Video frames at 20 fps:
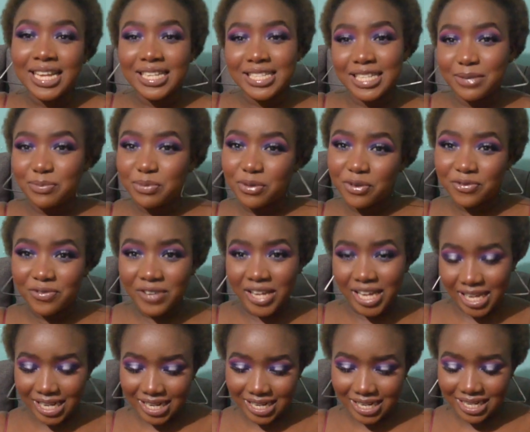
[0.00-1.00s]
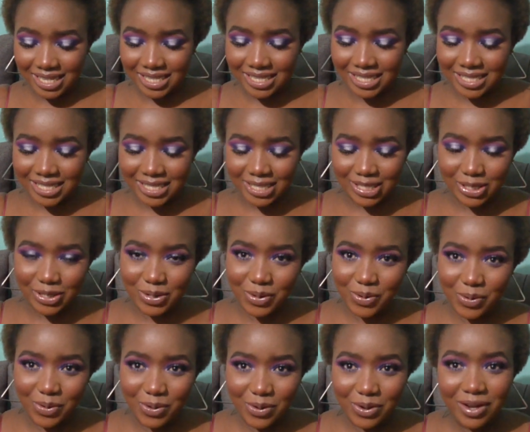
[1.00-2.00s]
type of heels
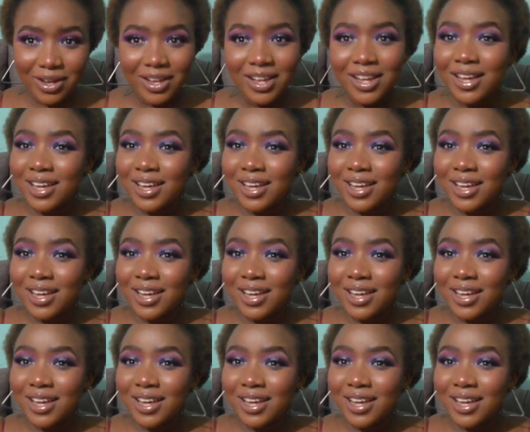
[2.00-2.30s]
so